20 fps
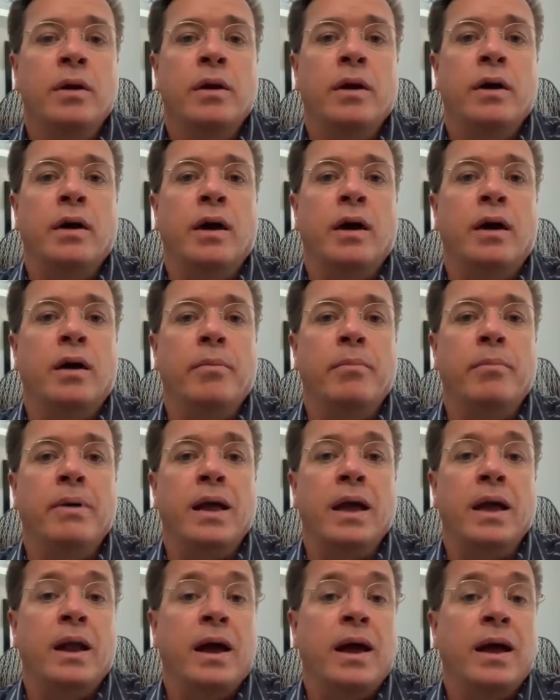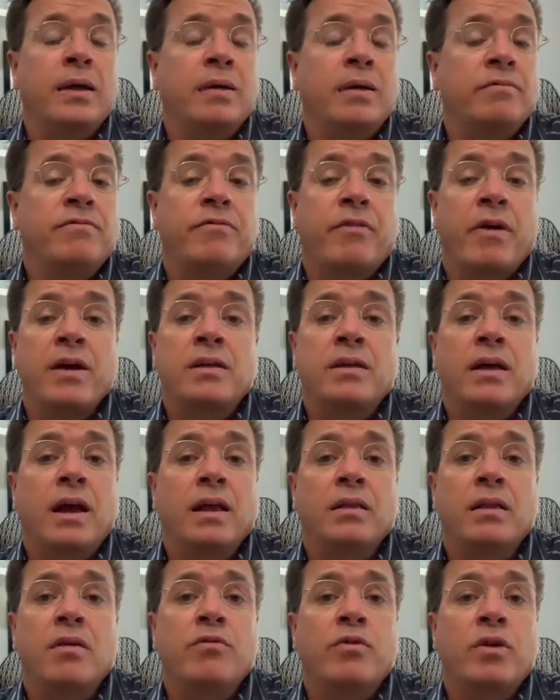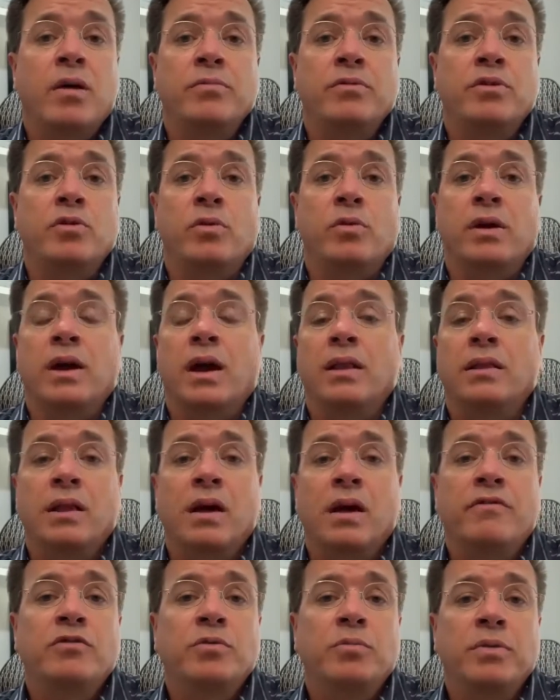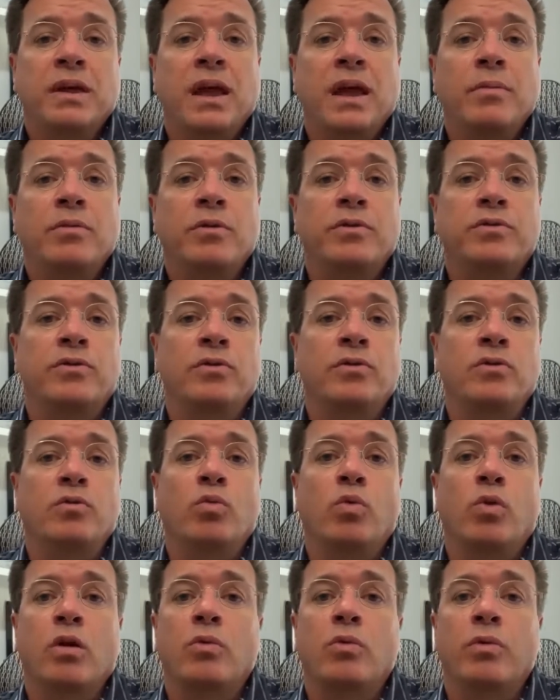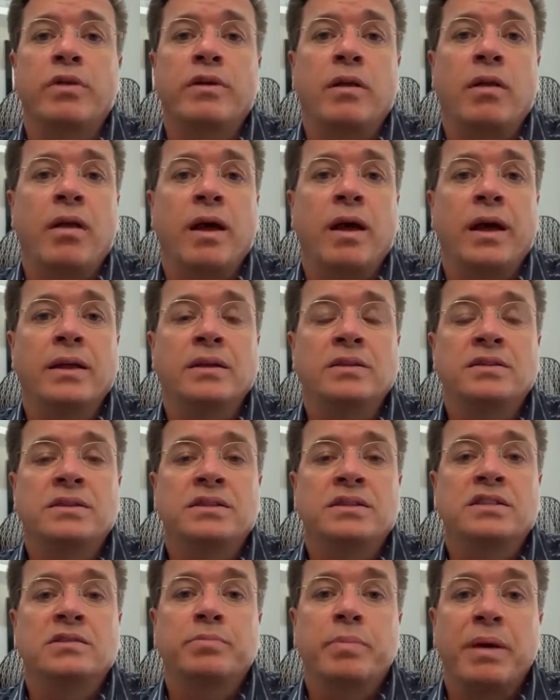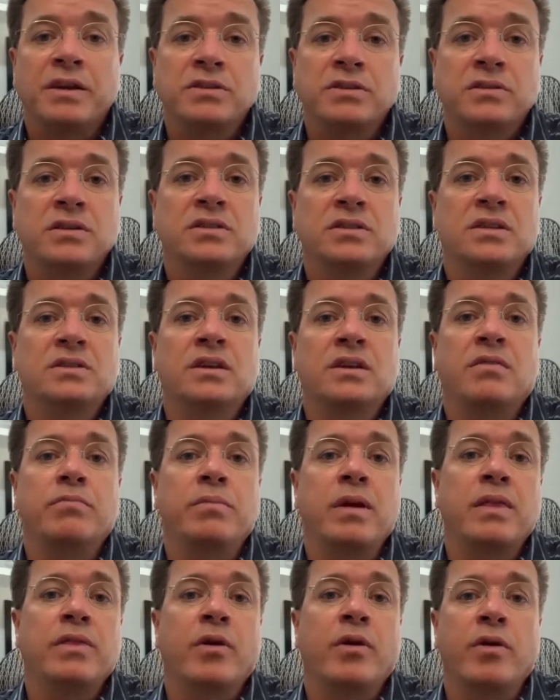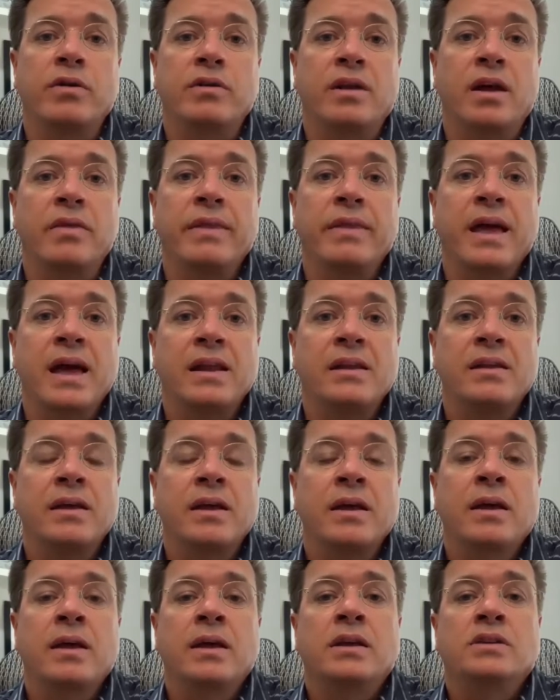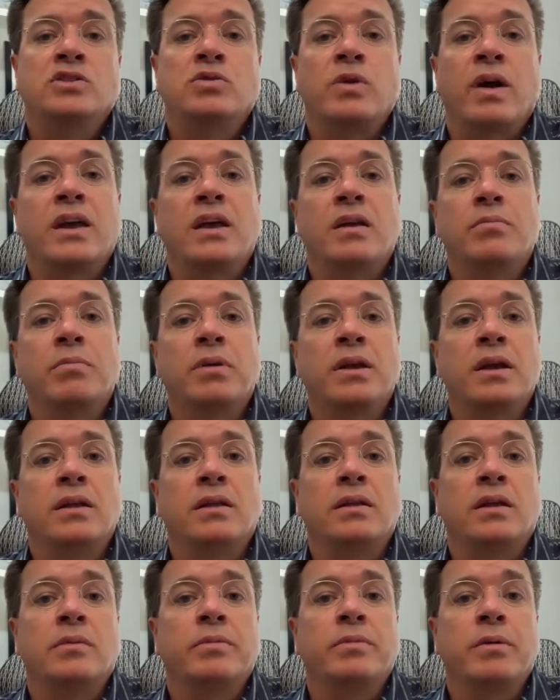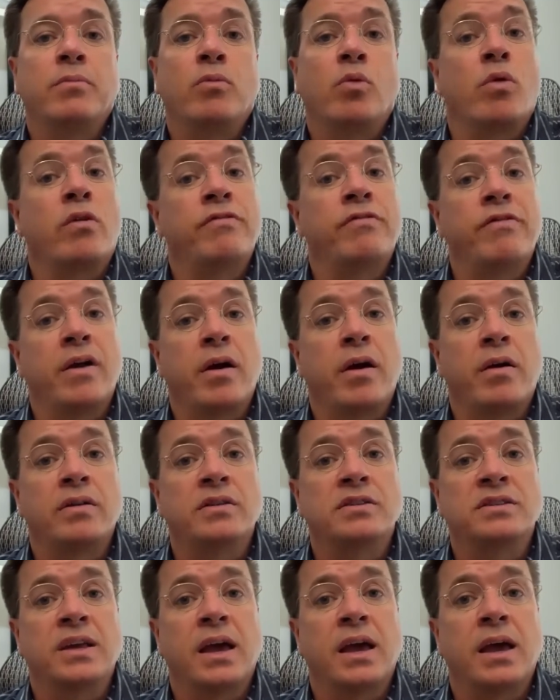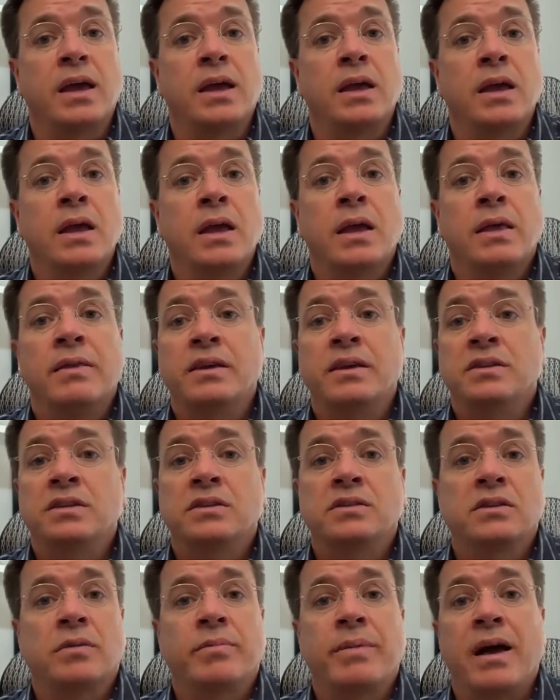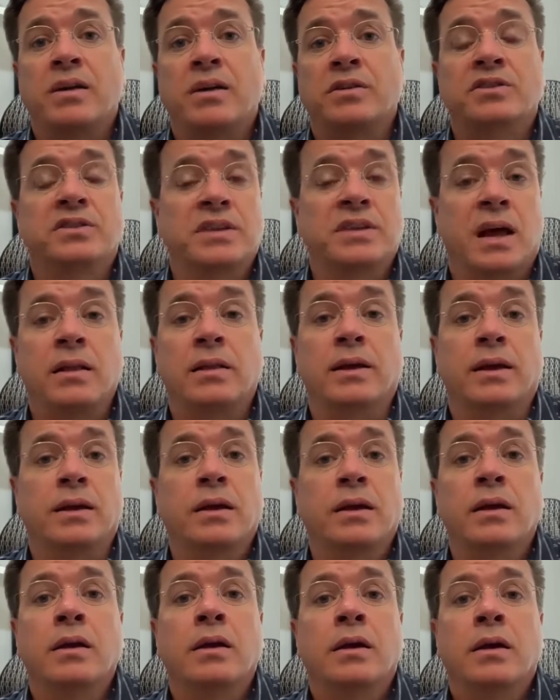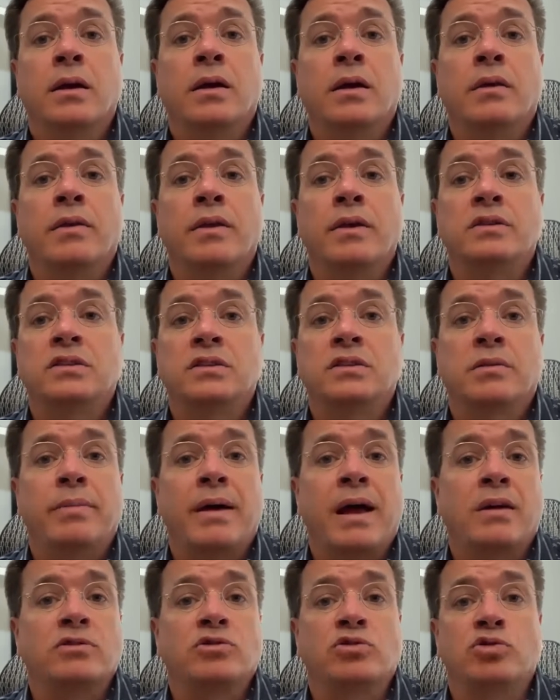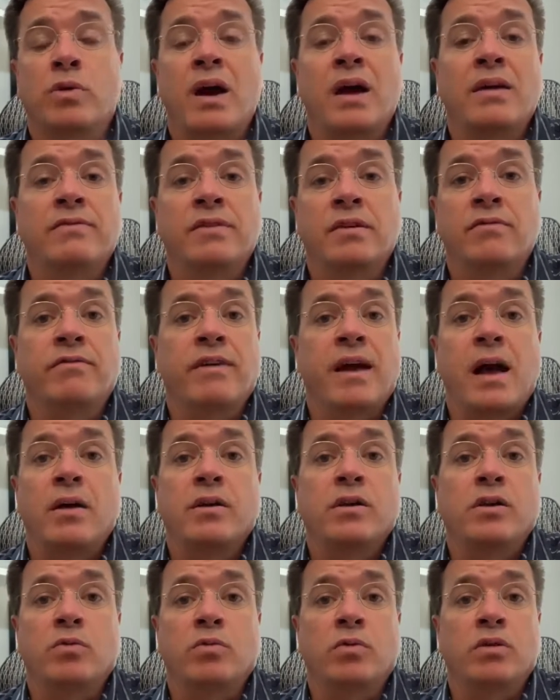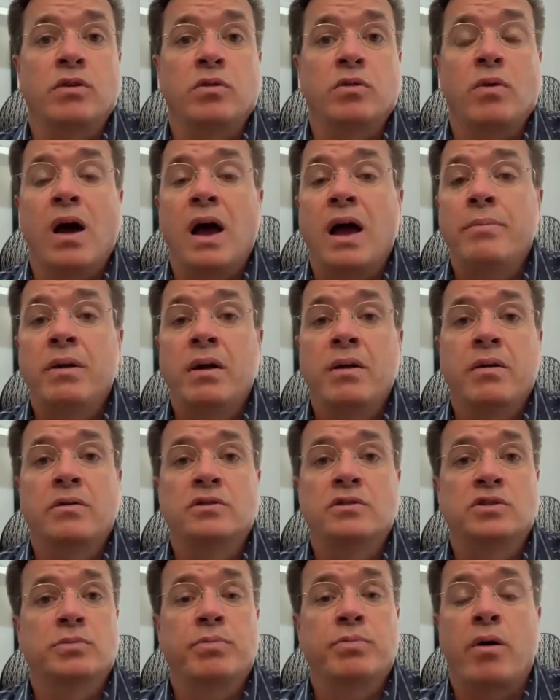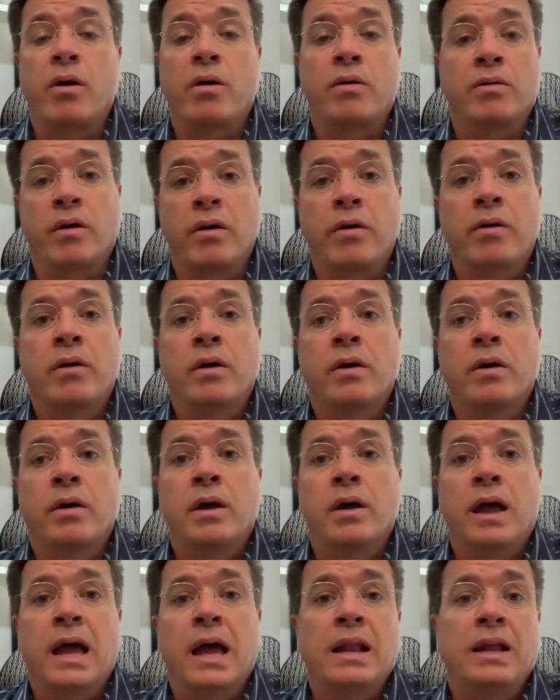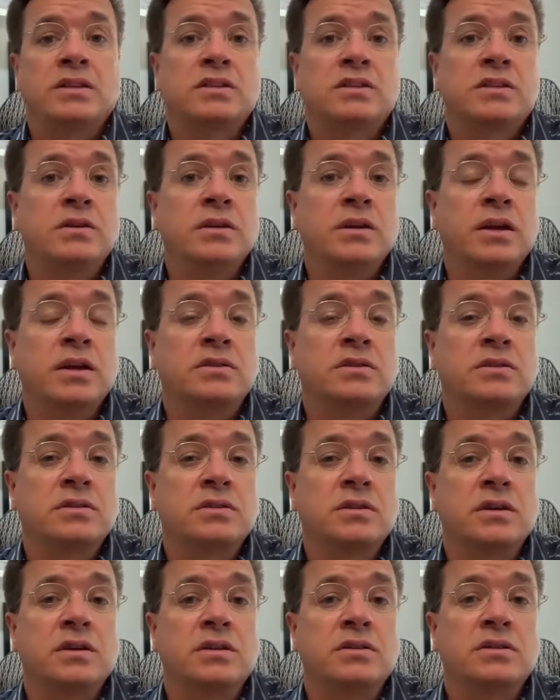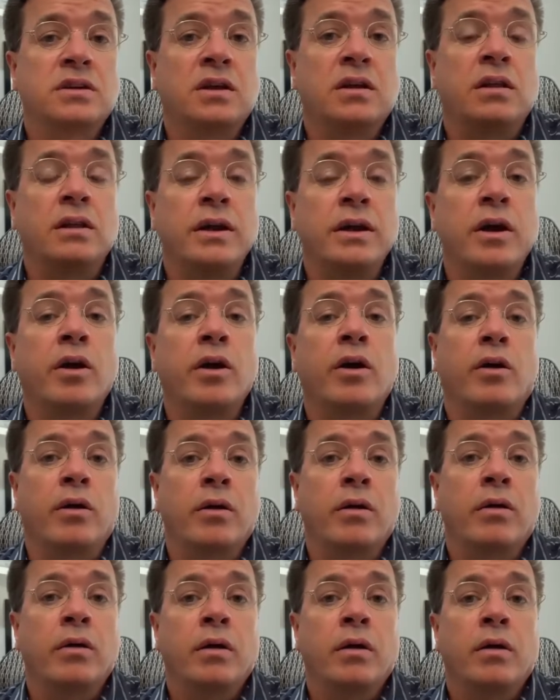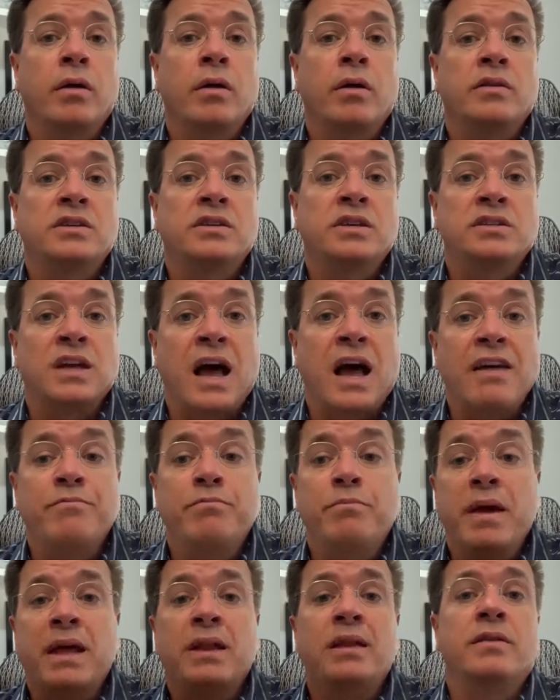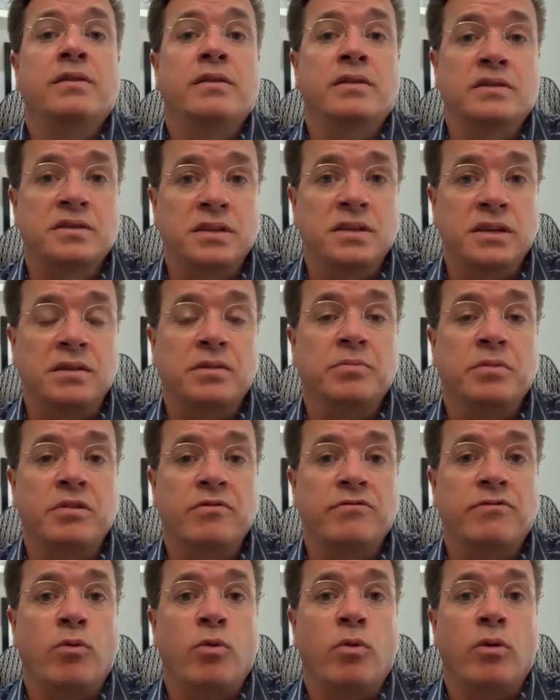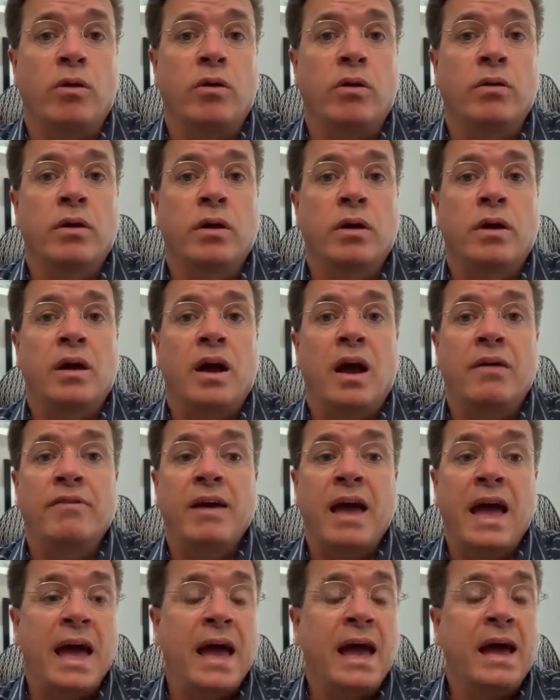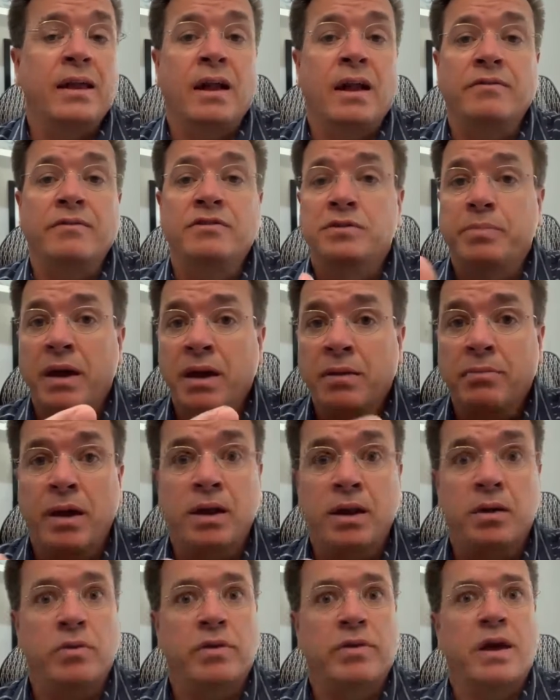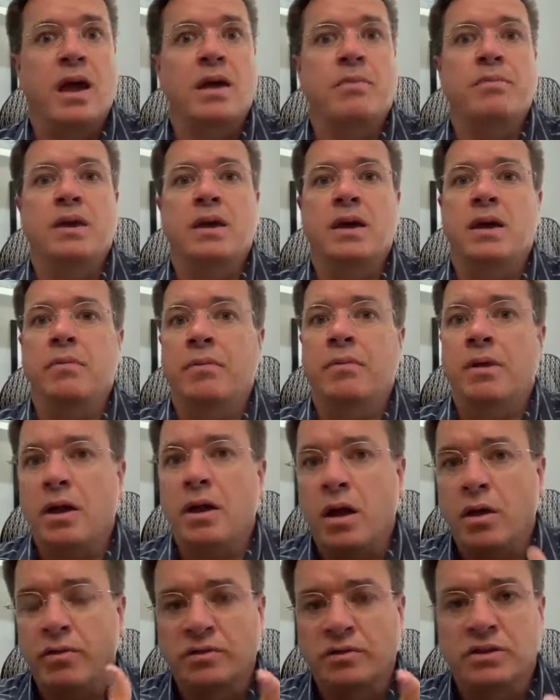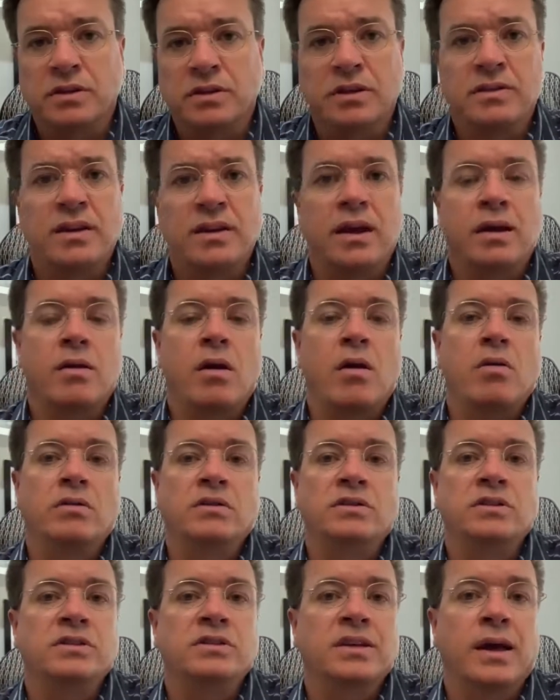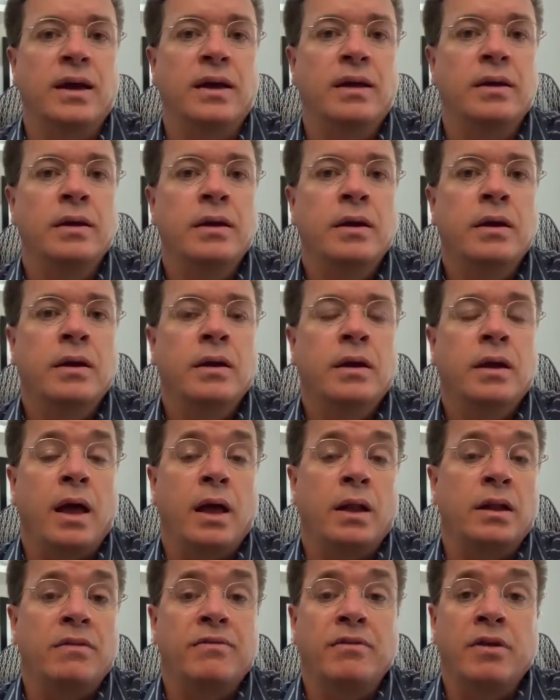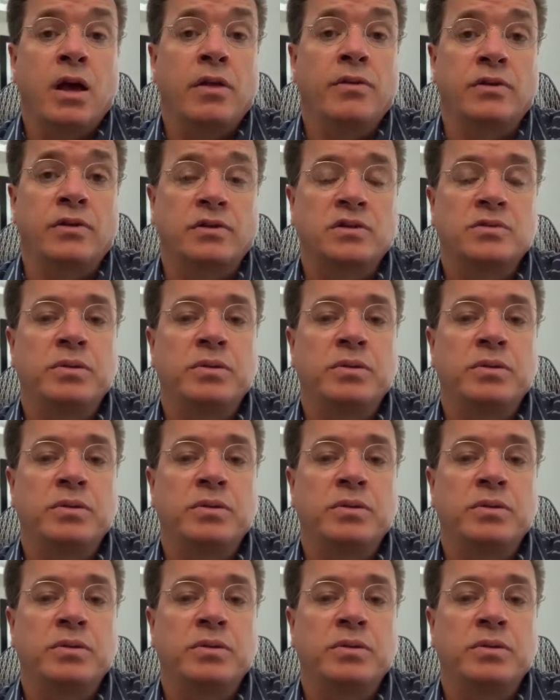And frankly, I love what I'm doing. I love to be able to work with clients, especially since I've been there and done that. So I can be a little bit more fair to say, this isn't about selling. This is about driving value with you. I'm here as your partner. And it's clear, since I've been in the seat before, I've spent money with IBM and others in the technology side, and even others.